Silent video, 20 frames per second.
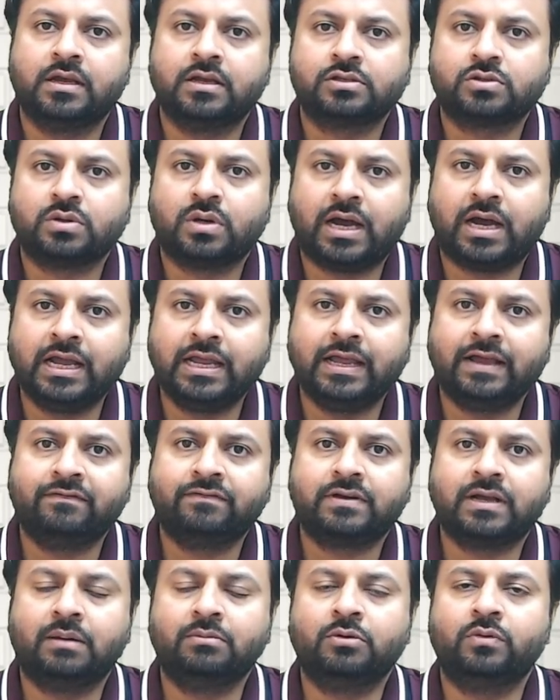So I have
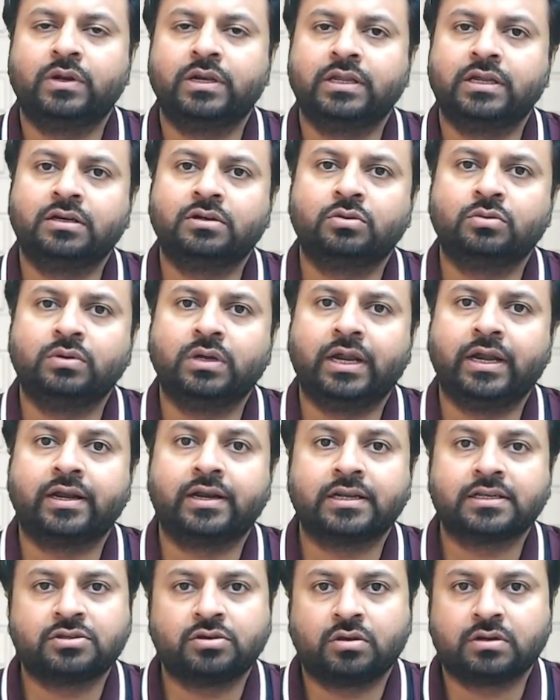come over here to
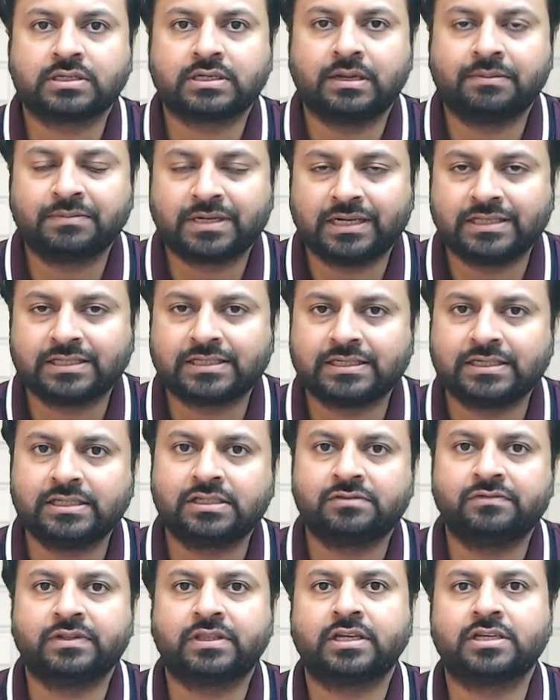address your some
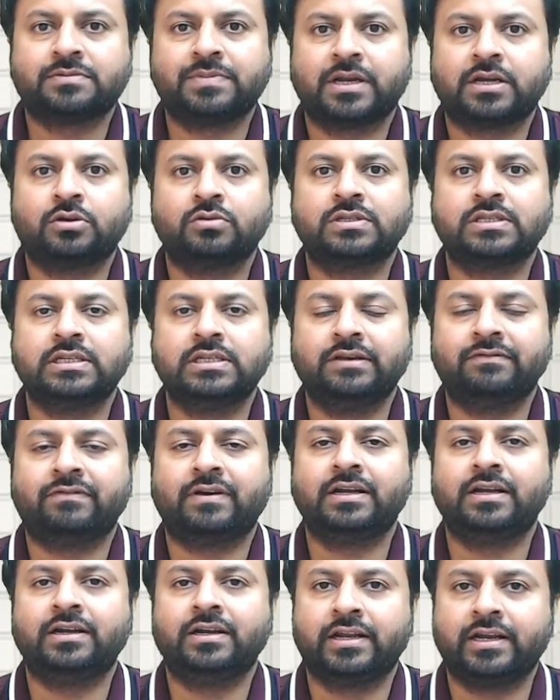concerns with respect to CA
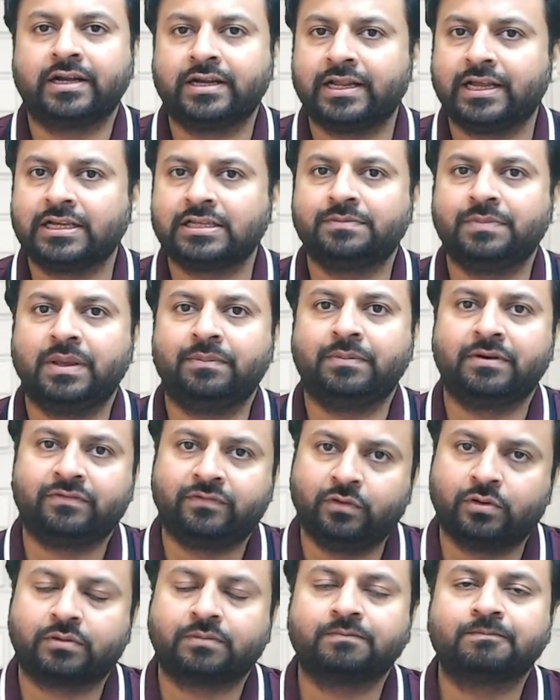Final Direct Tax Paper
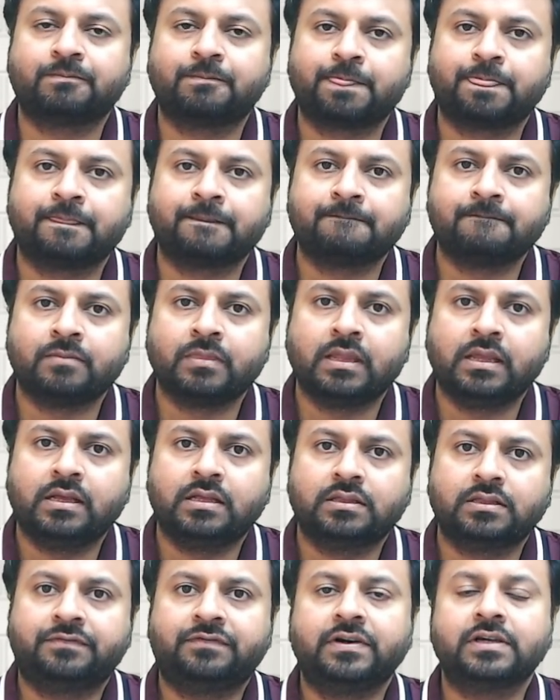4.
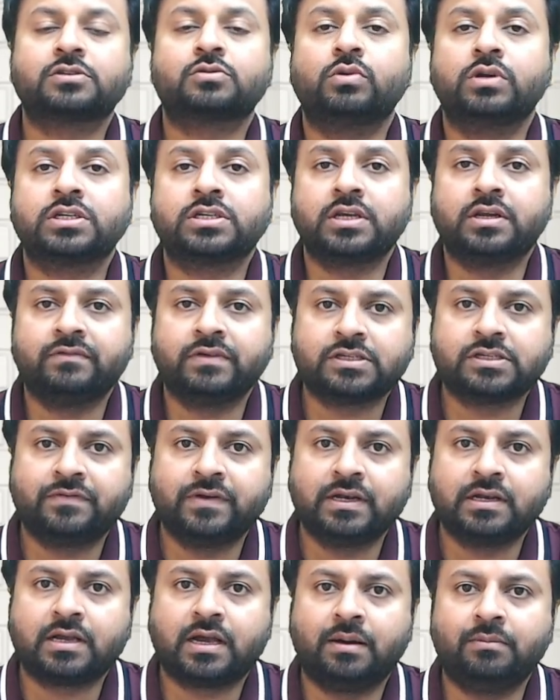The first question which
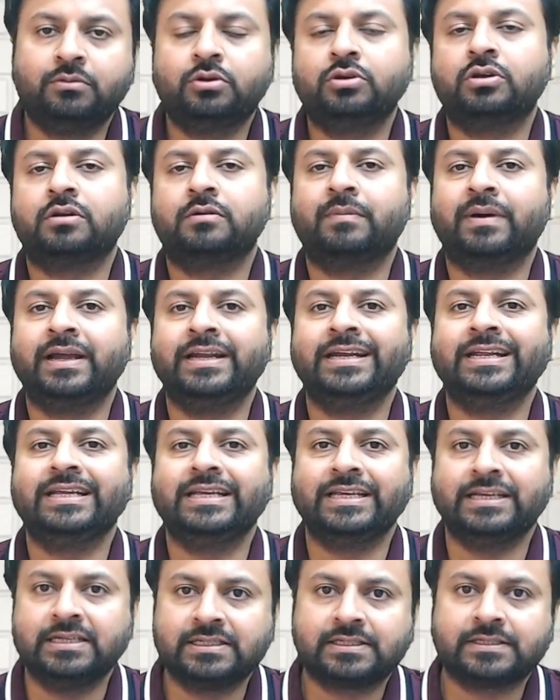will come to your mind
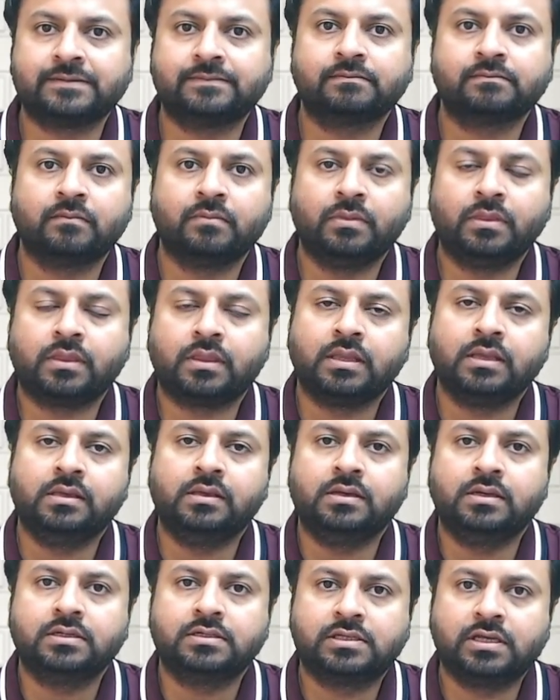is,
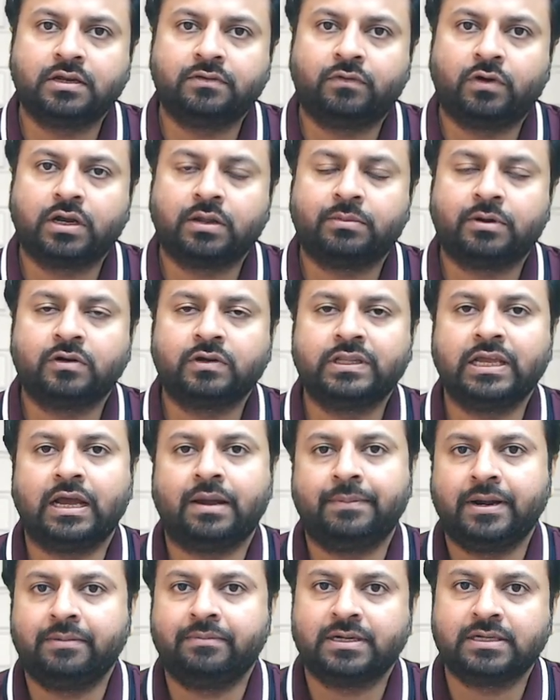sir, what about the
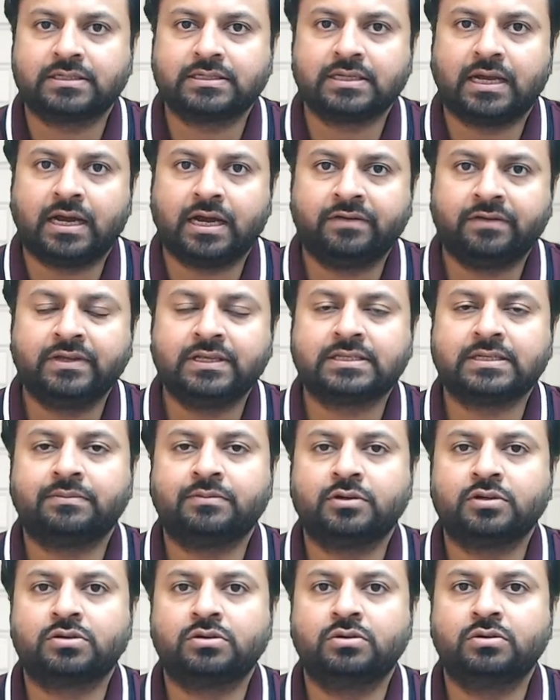amendments? Are we
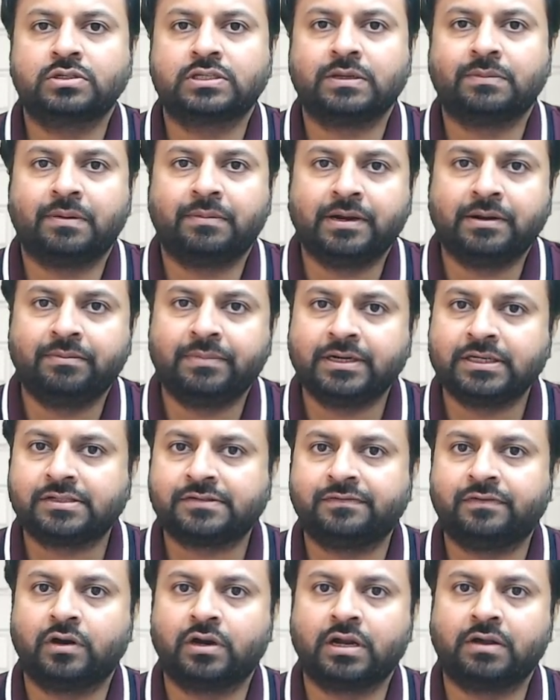supposed to do some amendments
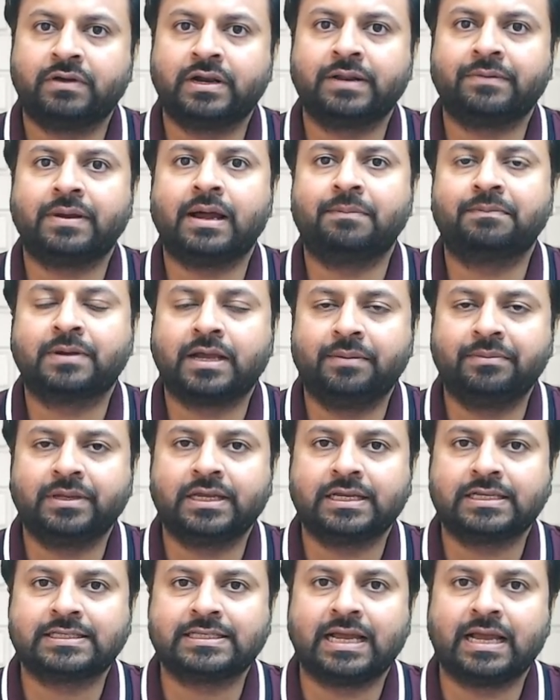for our upcoming
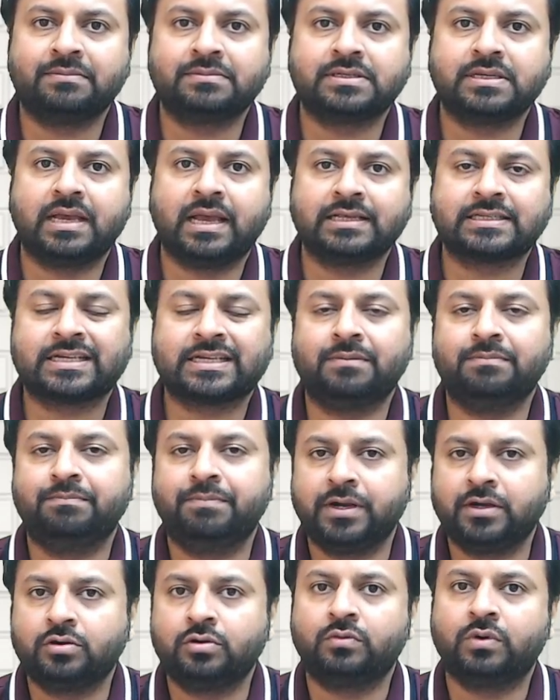exams as
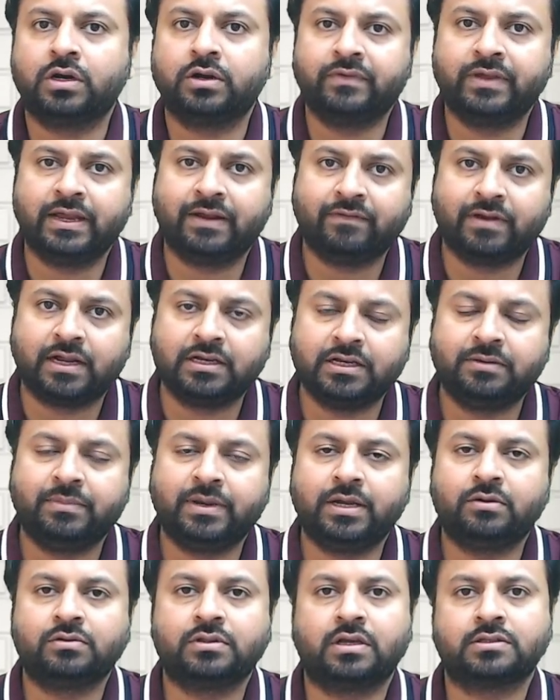compared to what we have done in
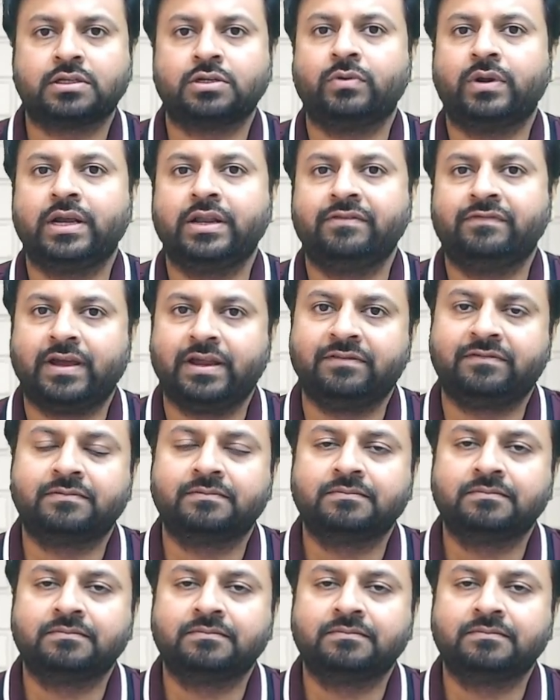May 2025?